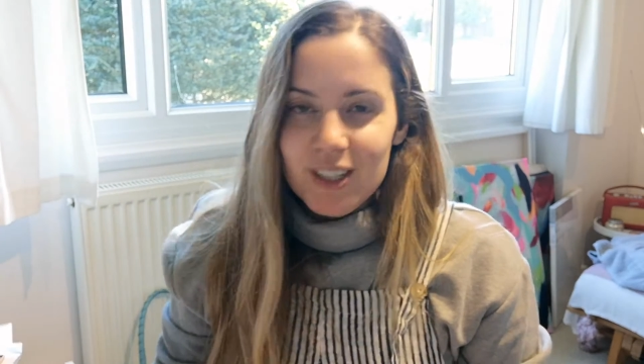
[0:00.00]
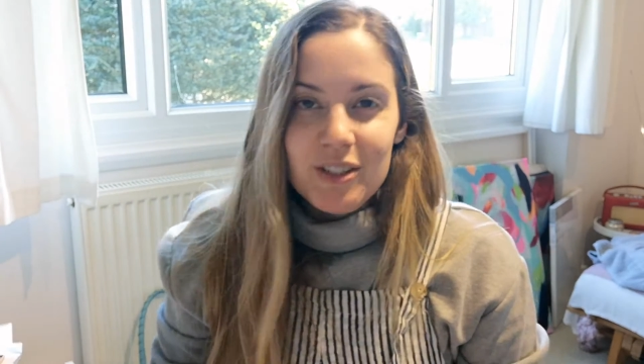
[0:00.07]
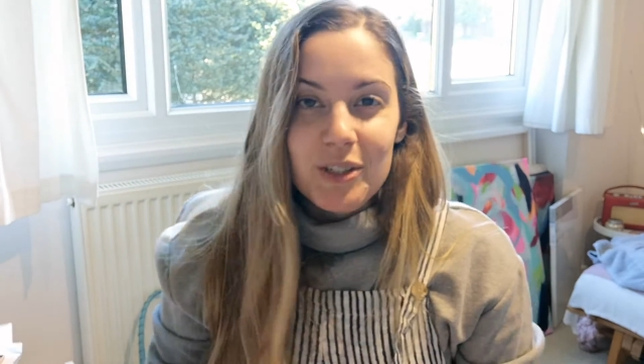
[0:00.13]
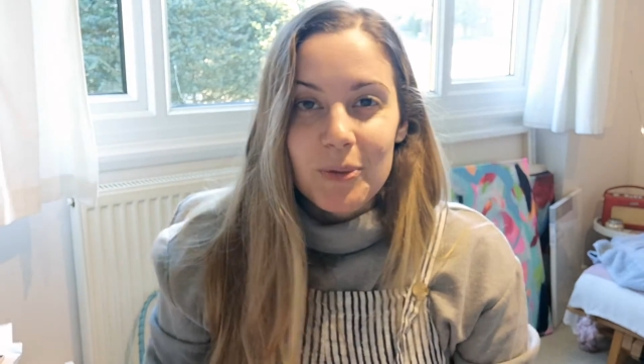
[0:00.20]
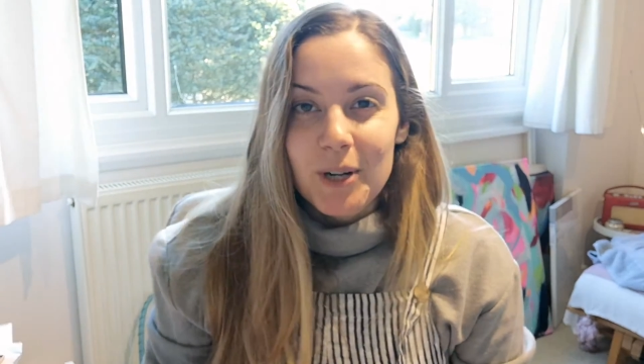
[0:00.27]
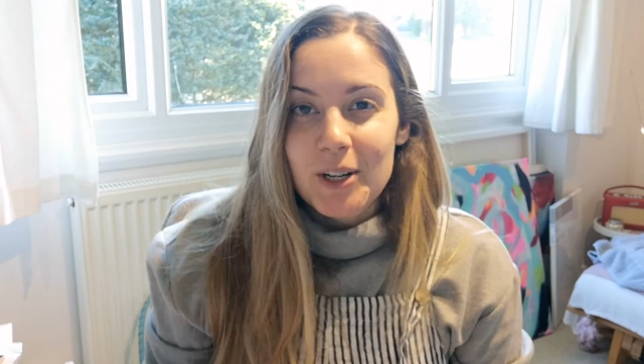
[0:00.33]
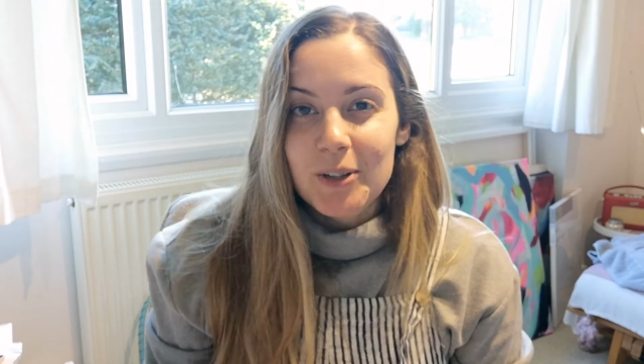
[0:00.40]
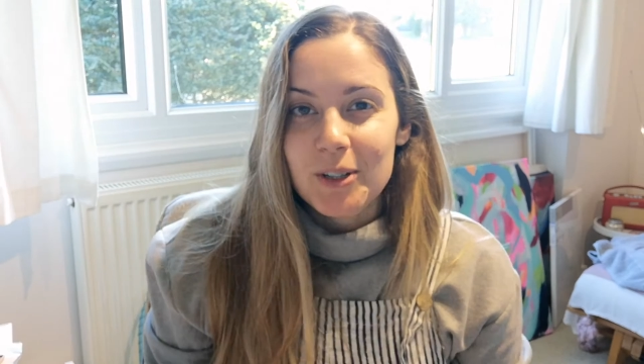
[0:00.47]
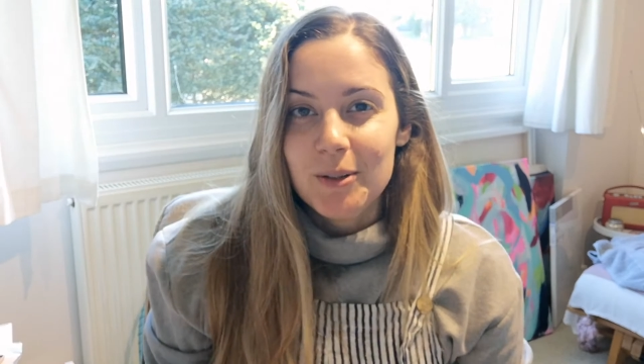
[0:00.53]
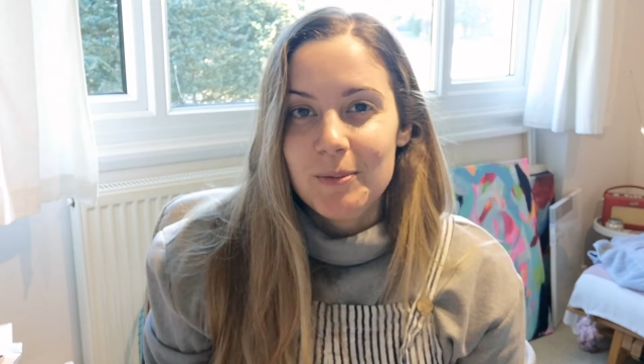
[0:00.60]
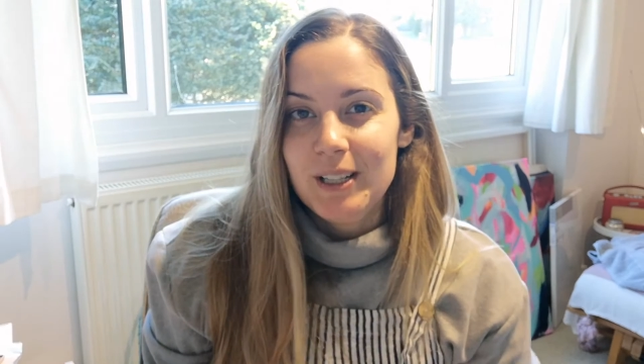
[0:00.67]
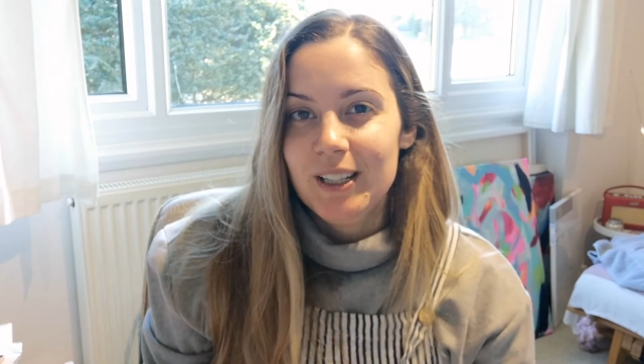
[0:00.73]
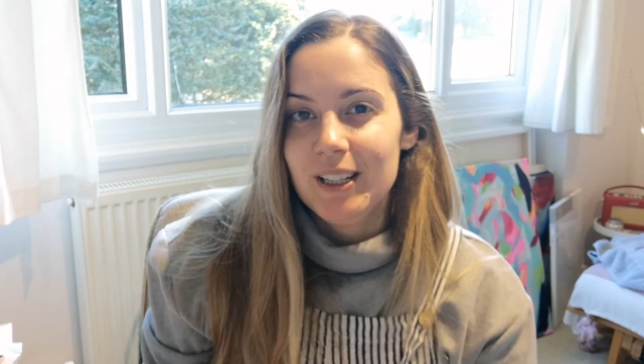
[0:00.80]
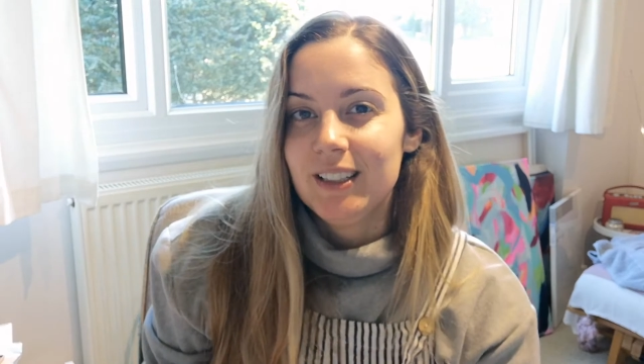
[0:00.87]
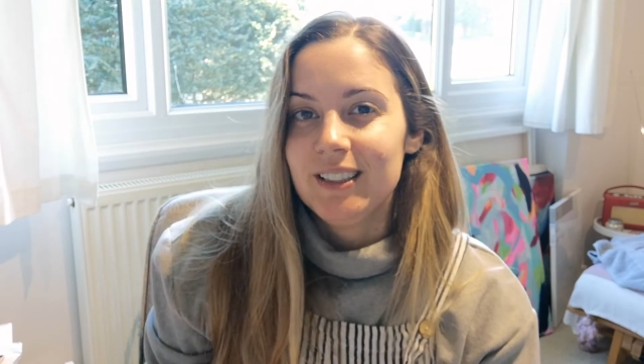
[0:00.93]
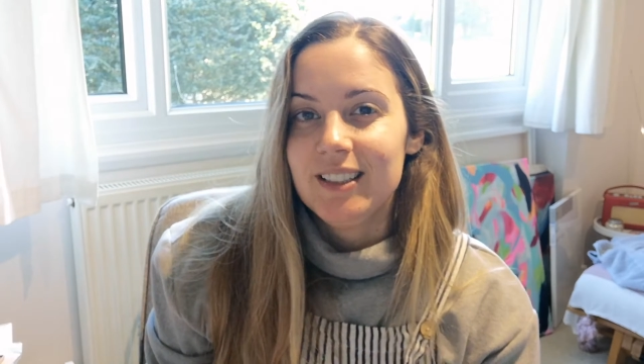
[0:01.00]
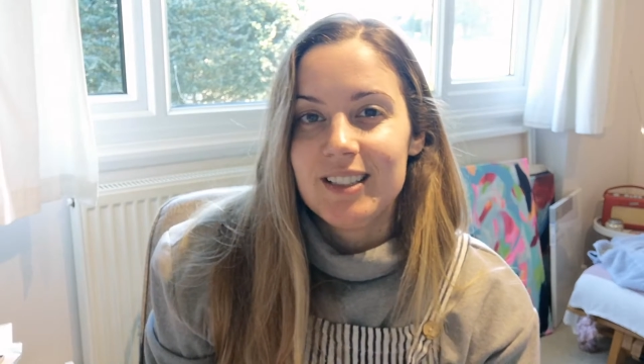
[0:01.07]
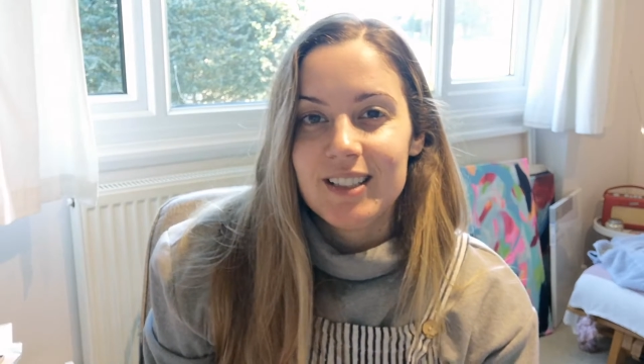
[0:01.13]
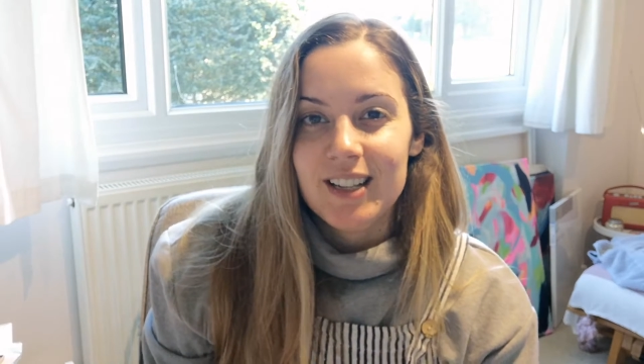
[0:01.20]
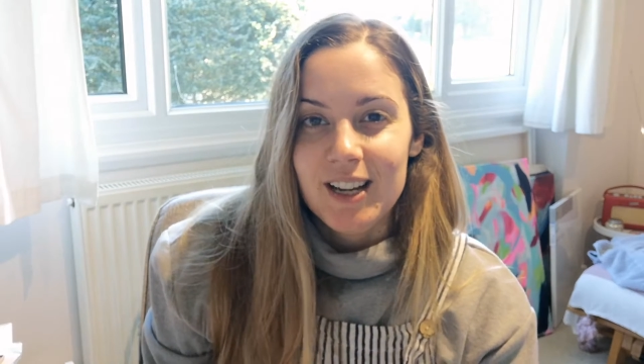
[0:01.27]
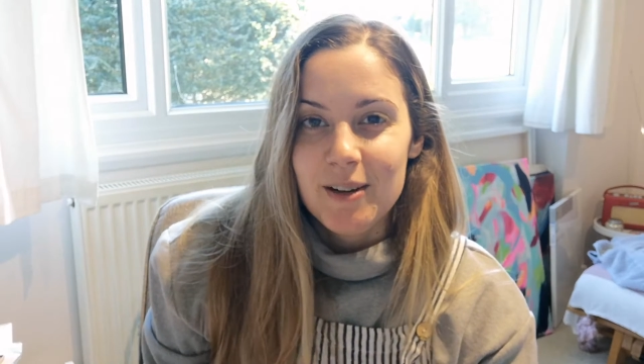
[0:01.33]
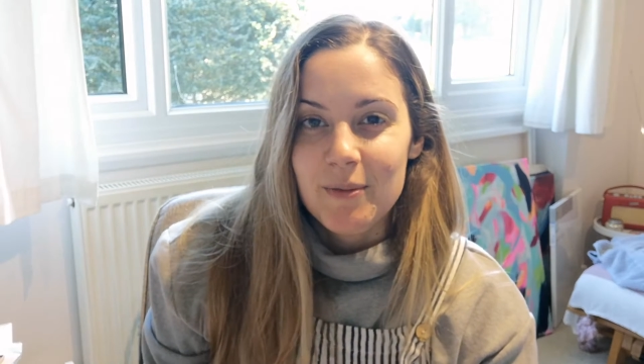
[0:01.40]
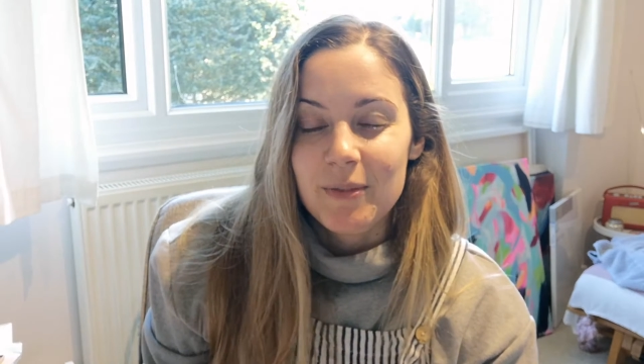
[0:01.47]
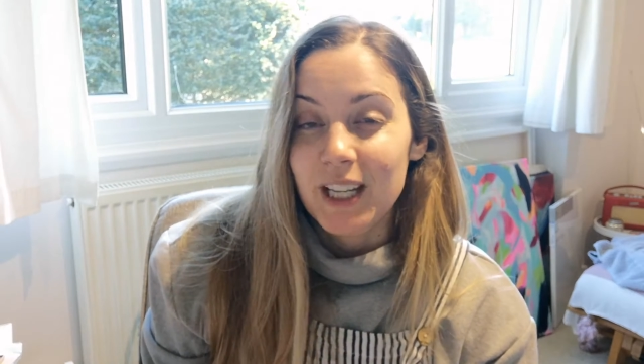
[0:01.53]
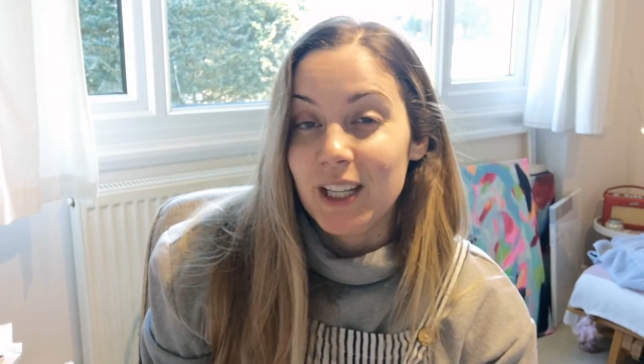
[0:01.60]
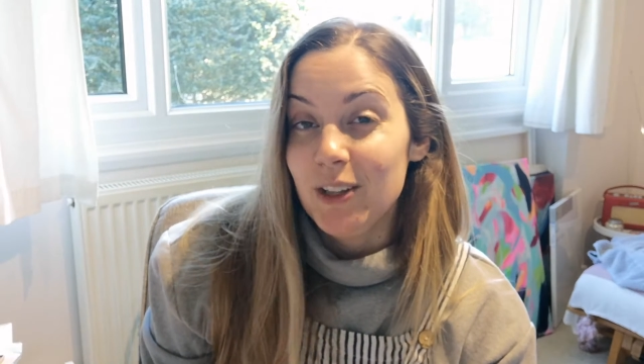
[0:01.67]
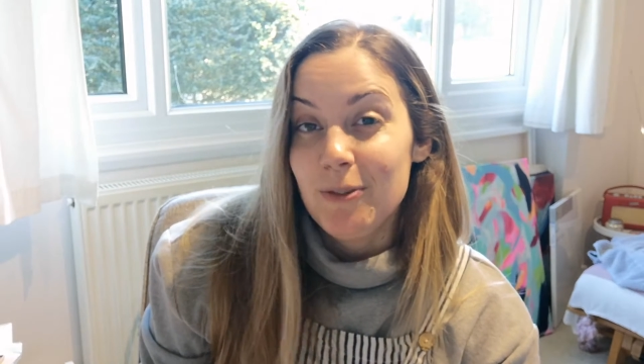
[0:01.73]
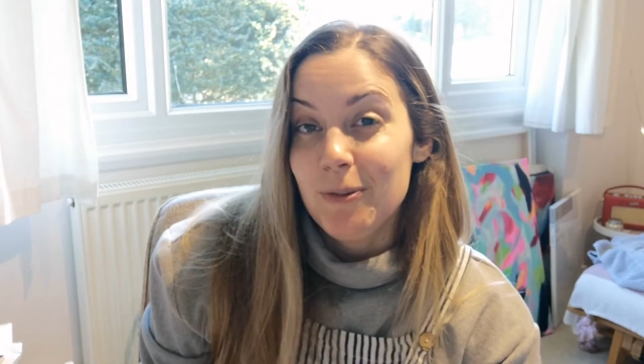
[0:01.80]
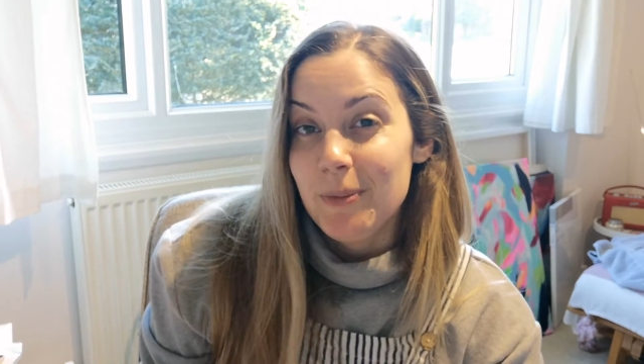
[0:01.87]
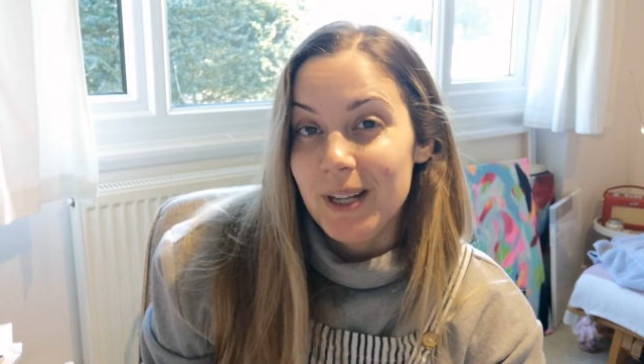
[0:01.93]
So welcome and
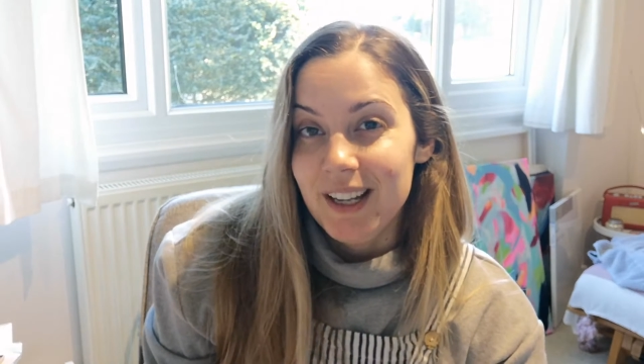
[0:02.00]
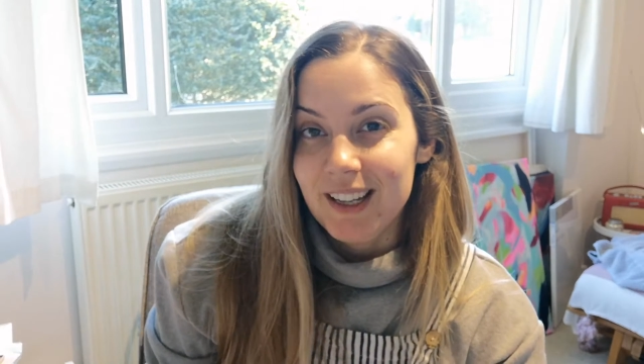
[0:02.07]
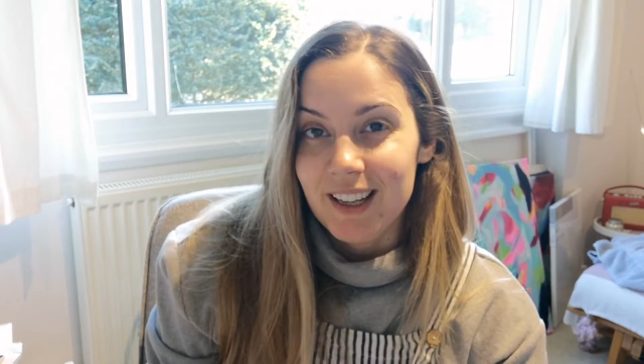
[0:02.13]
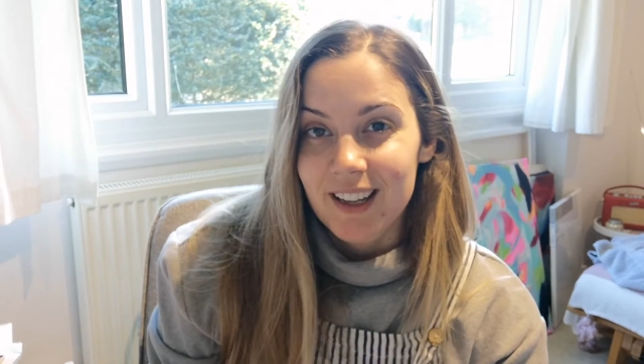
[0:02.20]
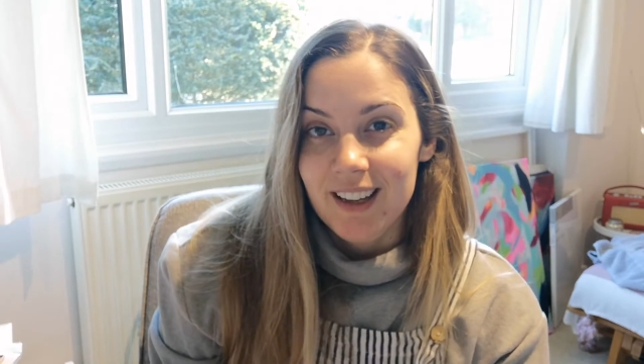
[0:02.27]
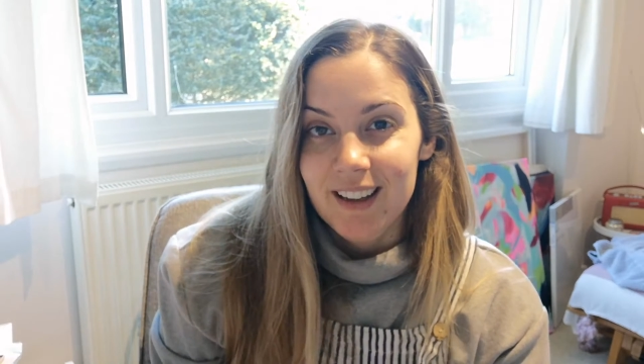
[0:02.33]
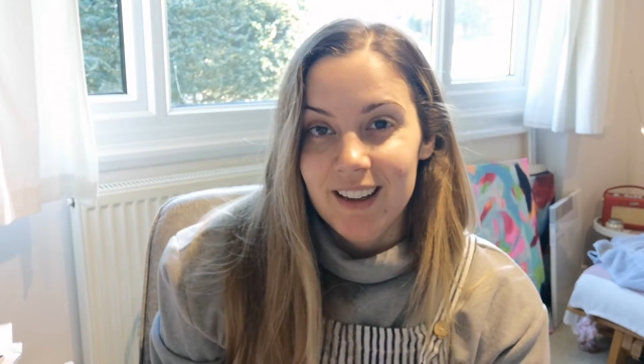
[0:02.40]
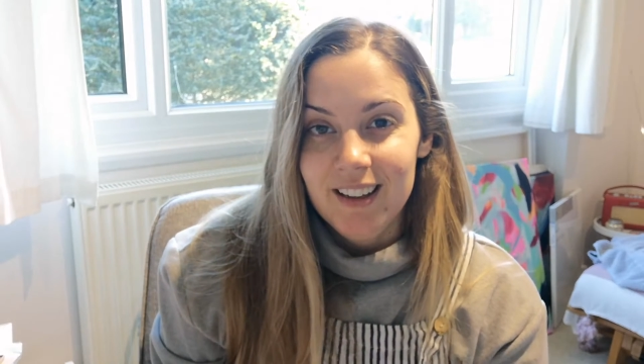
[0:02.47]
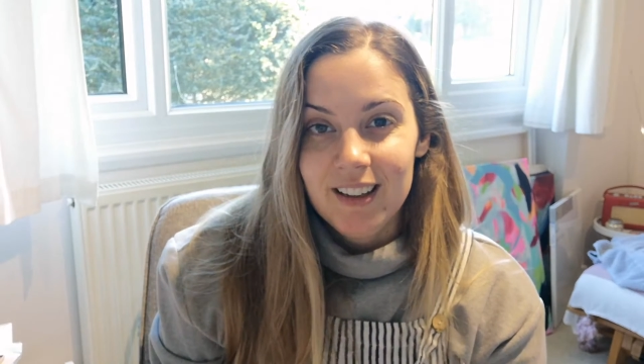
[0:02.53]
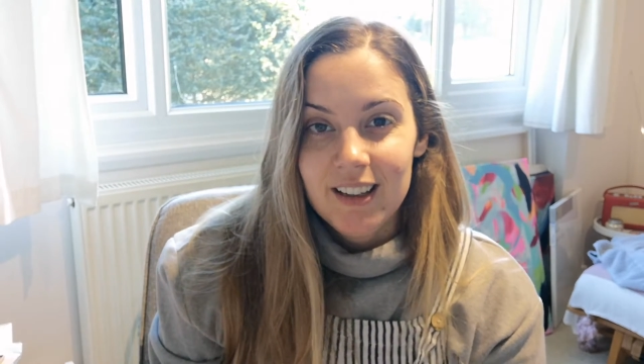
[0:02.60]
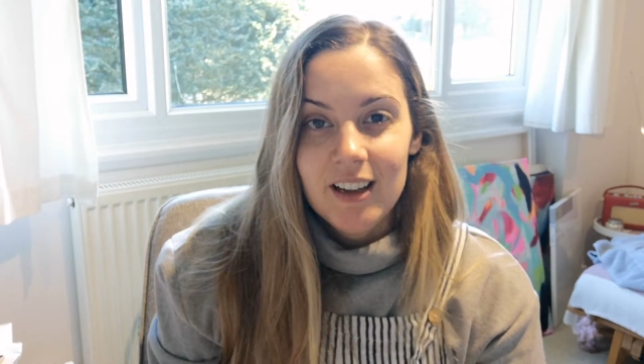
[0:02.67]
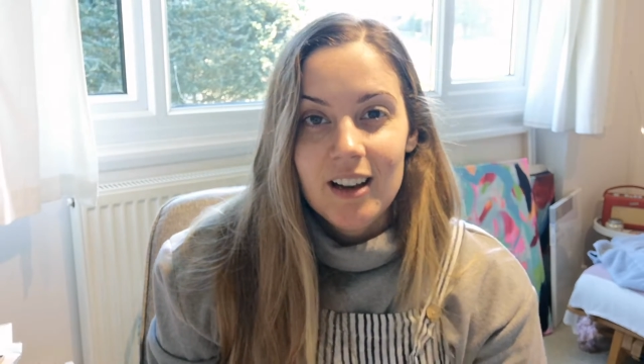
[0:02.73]
thank you for being here.